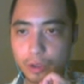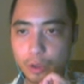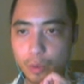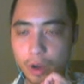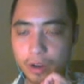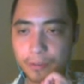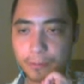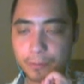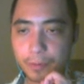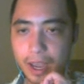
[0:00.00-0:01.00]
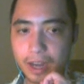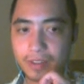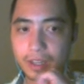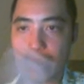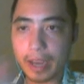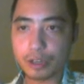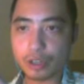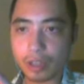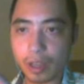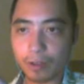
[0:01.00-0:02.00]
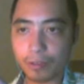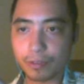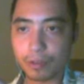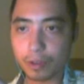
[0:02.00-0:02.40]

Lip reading: you want to kind of align yourself.